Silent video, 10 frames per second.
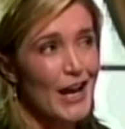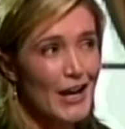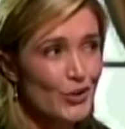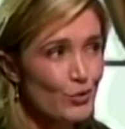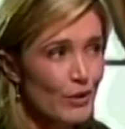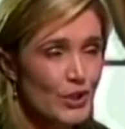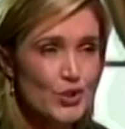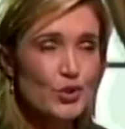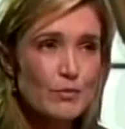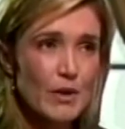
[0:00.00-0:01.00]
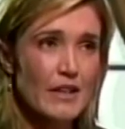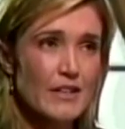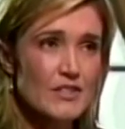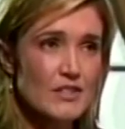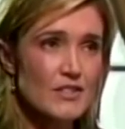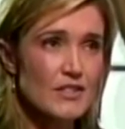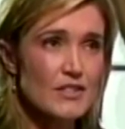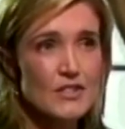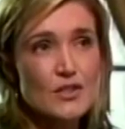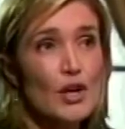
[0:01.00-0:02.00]
Are you reassured by this? Is
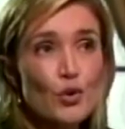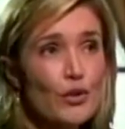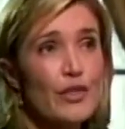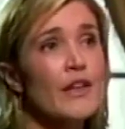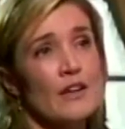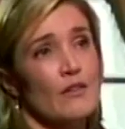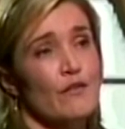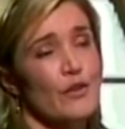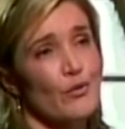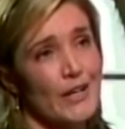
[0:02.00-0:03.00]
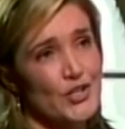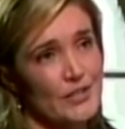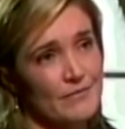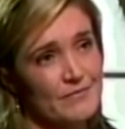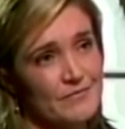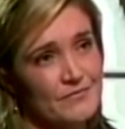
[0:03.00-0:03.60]
this a good thing for the region?